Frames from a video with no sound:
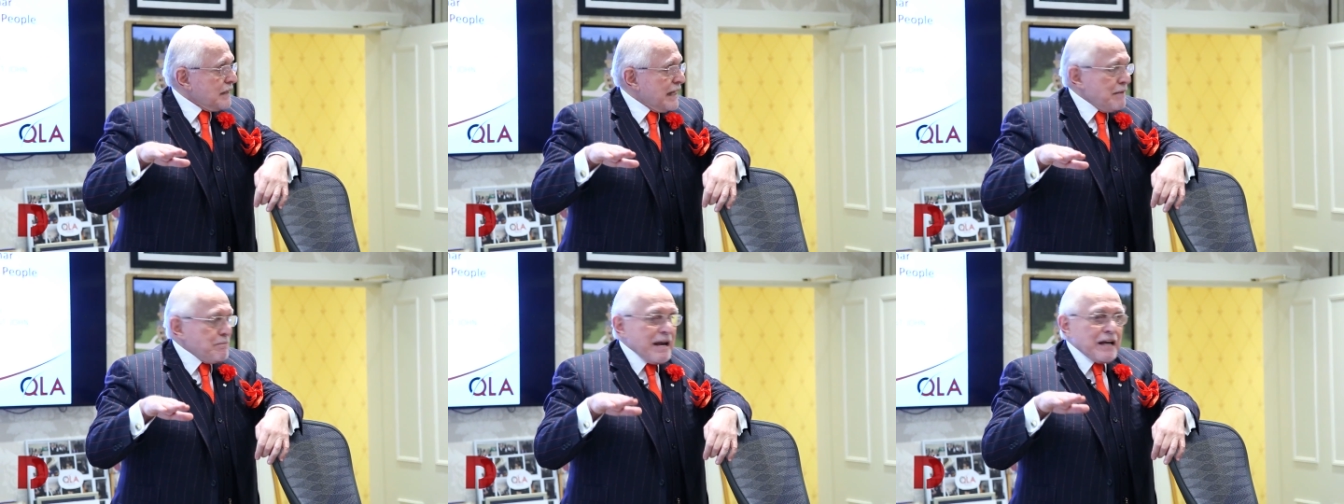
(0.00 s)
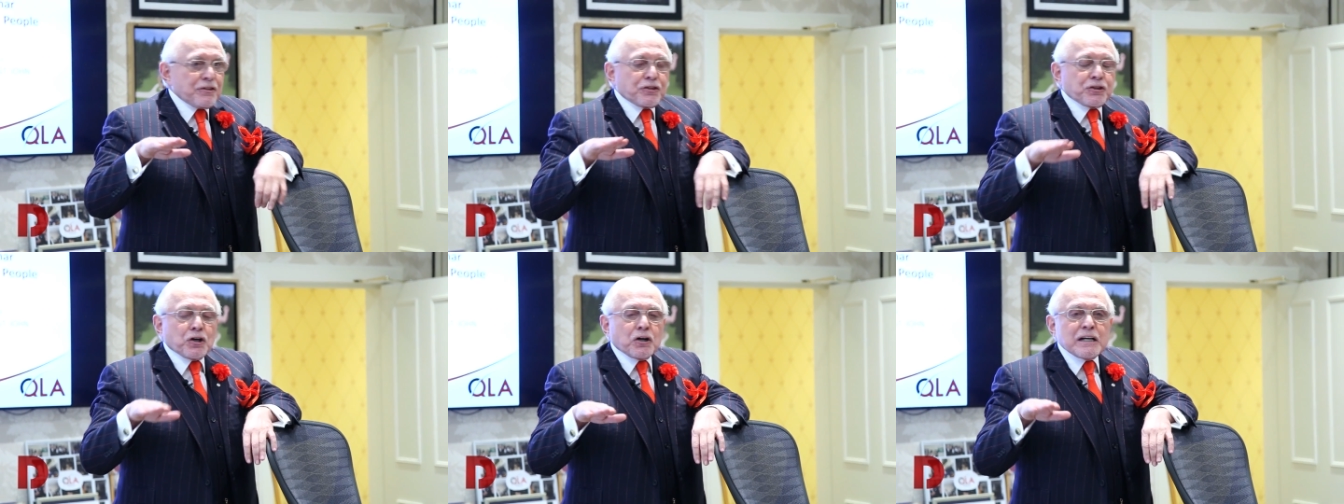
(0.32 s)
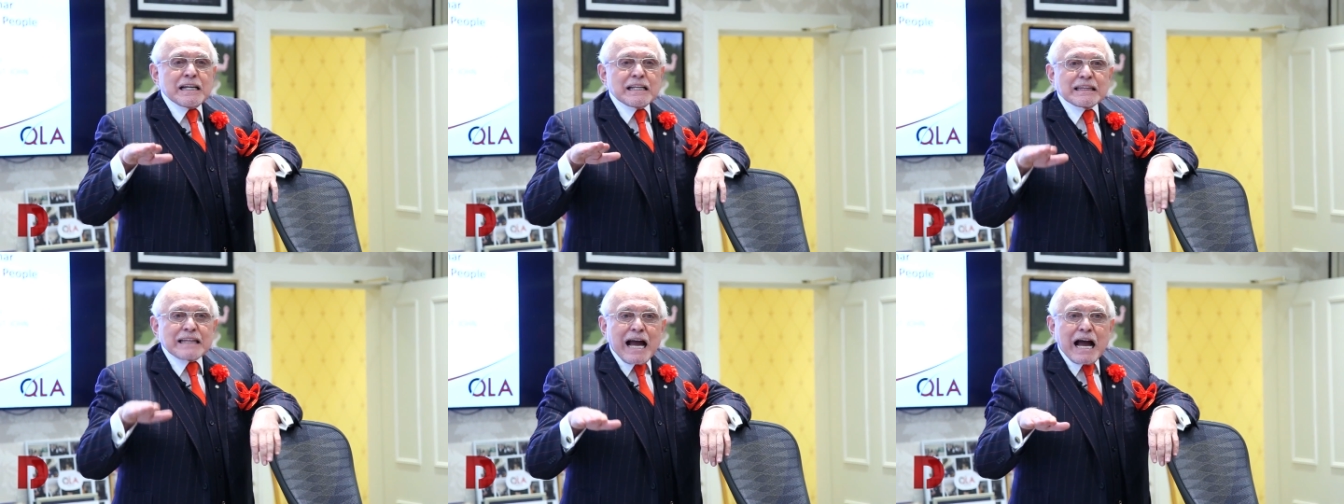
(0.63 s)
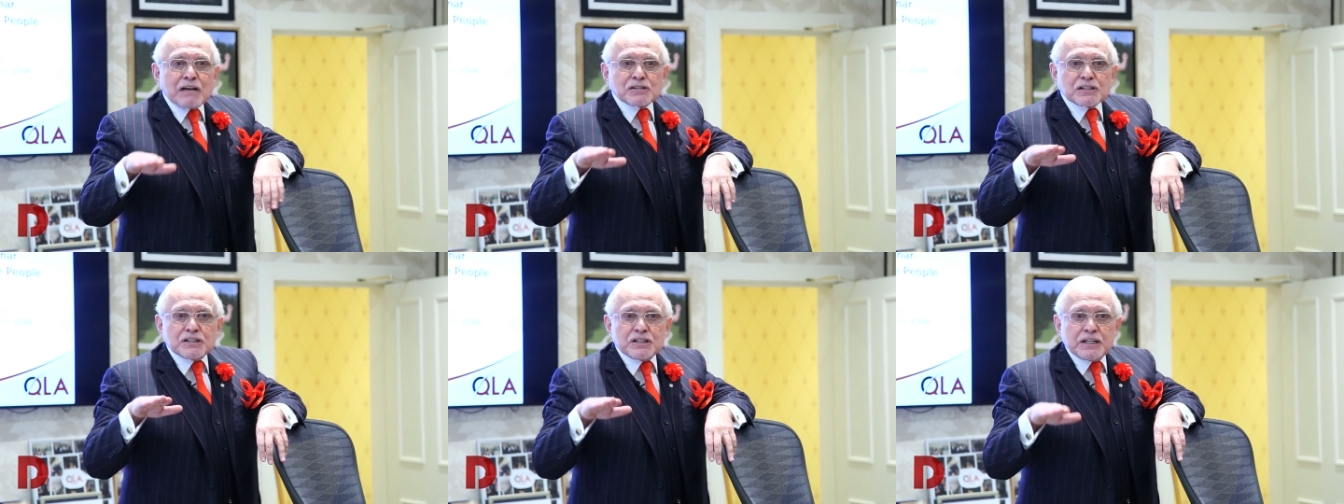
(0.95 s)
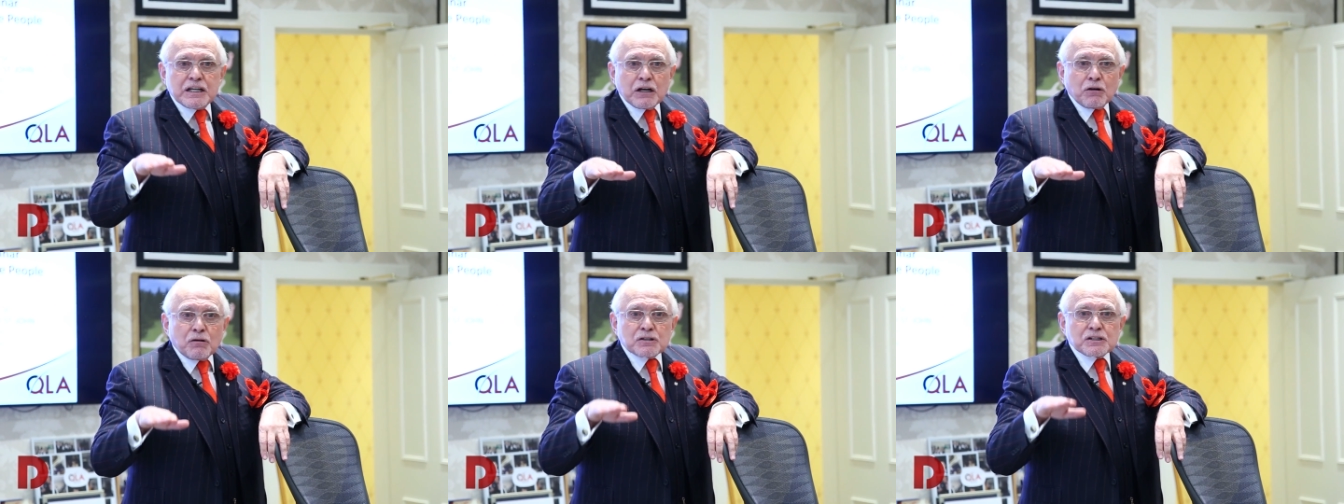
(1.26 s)
He made thirty thousand
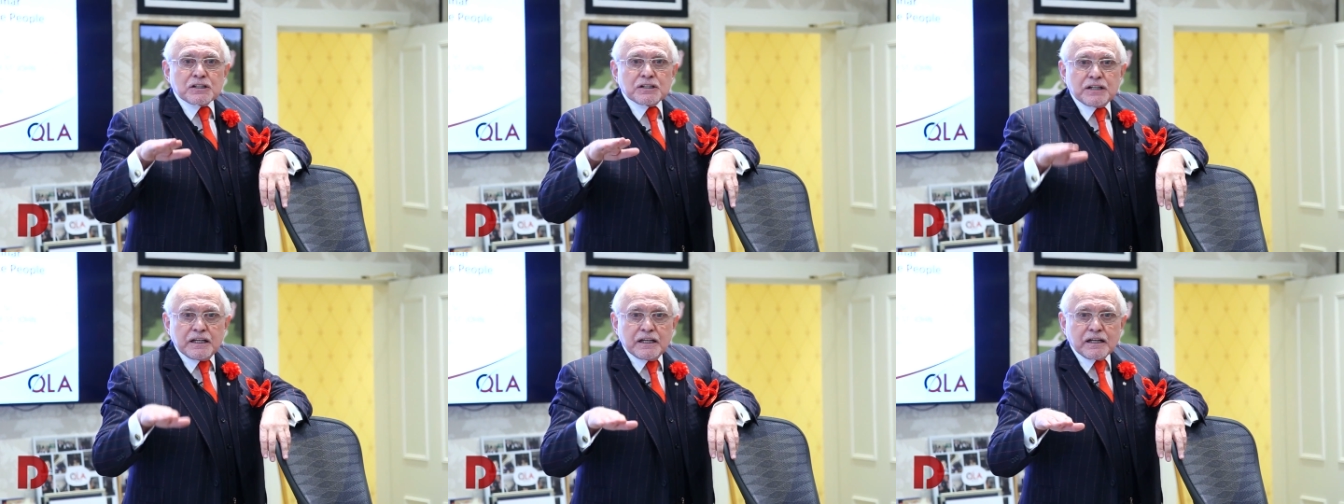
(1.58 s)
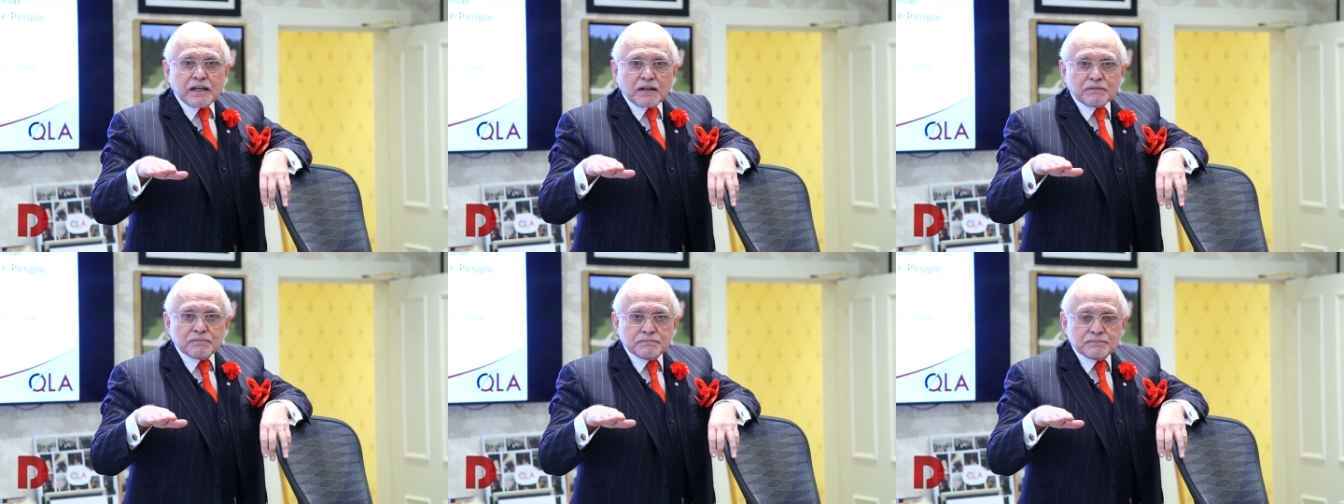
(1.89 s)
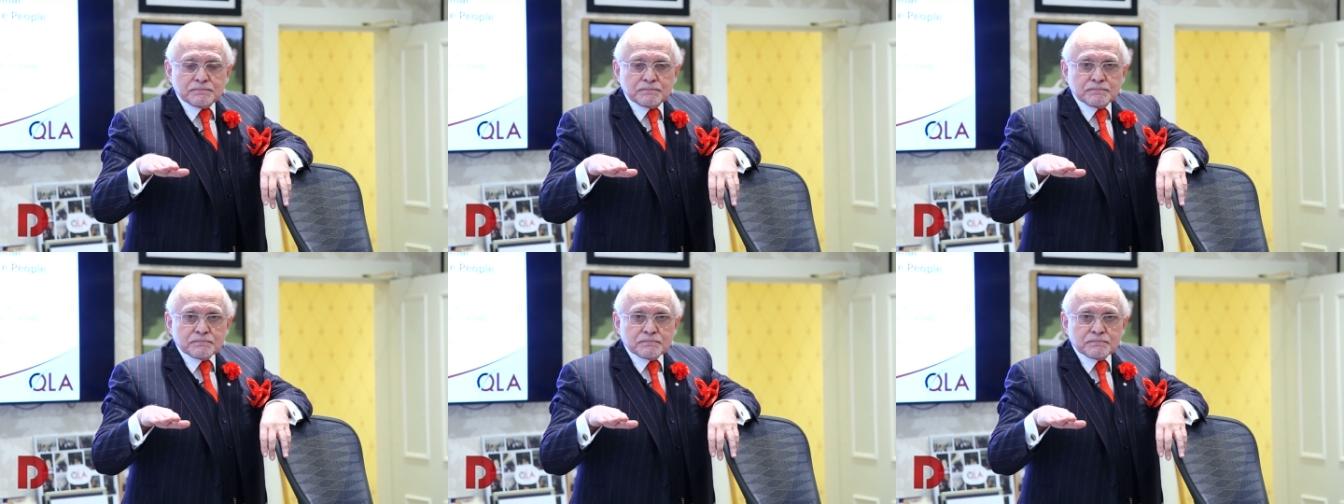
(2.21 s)
euros a year,